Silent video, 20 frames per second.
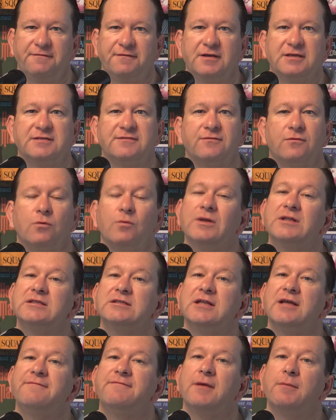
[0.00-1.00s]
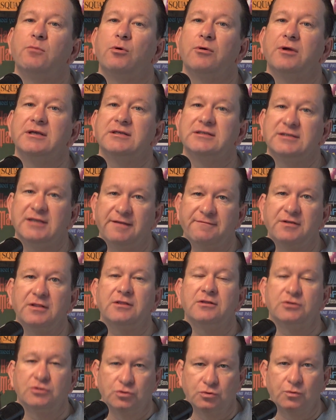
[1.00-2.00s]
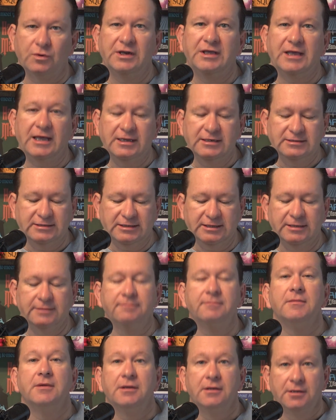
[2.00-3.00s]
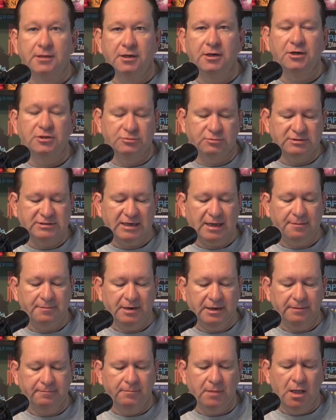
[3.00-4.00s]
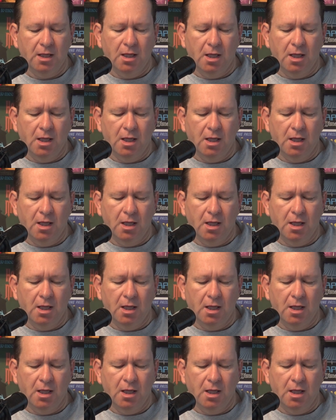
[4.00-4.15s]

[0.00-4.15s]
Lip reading: Fix for Wednesday, February 7th, 2018. Here's what's happening.